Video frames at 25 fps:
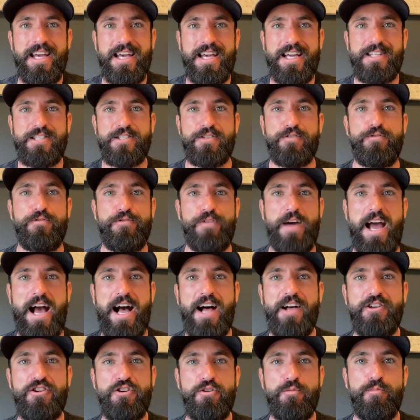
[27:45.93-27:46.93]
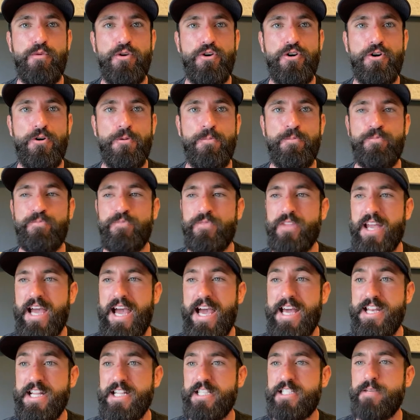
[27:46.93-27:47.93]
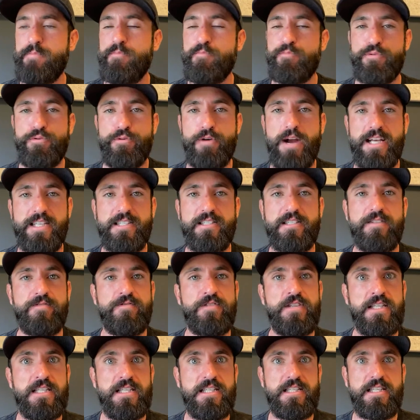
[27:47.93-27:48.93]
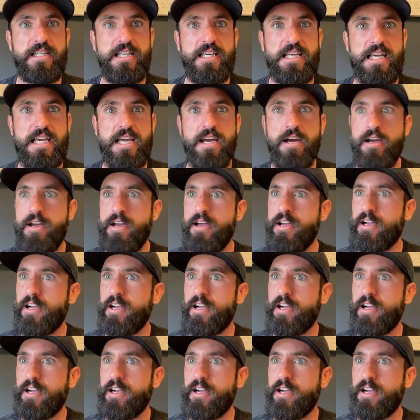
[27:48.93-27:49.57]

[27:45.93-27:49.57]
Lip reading: It's valuable and it's impressive to see